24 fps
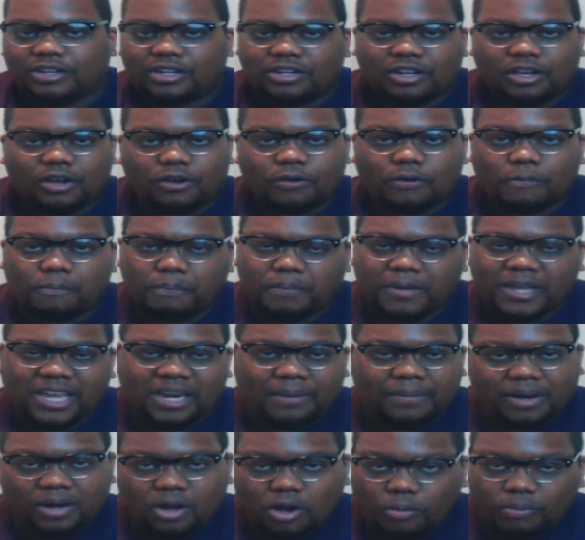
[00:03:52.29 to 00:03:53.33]
You know, get
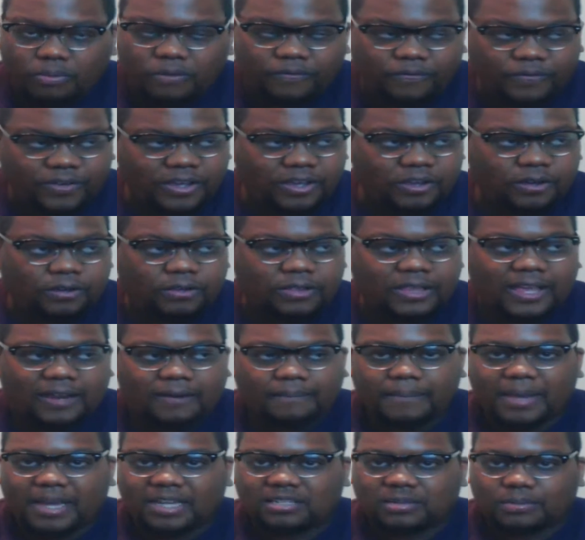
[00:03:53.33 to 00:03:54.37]
him in open field, let
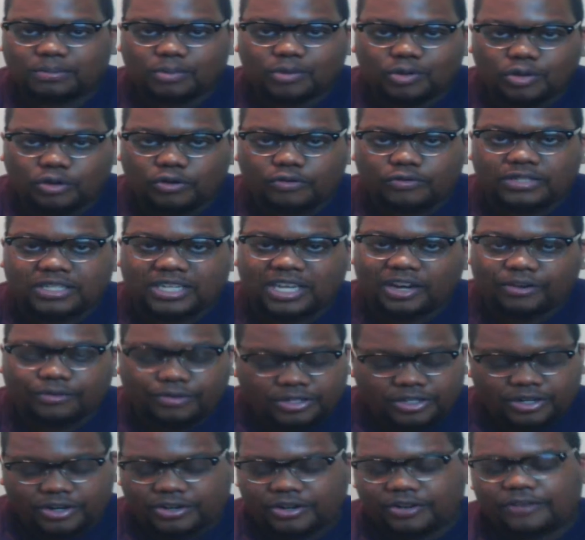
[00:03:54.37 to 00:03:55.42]
him make some moves, kick
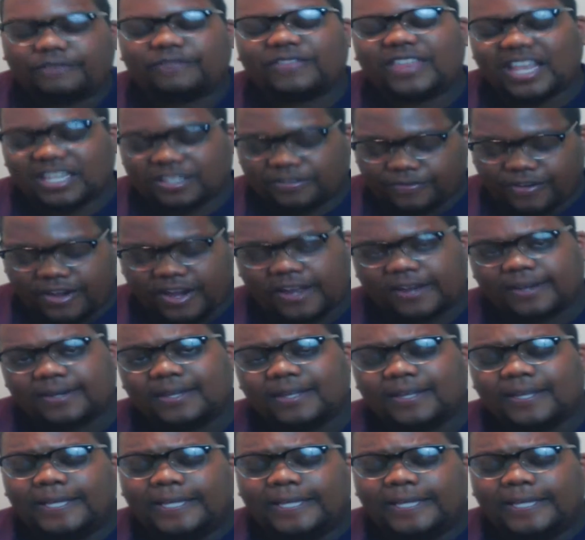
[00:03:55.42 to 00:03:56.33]
returner. That's fine.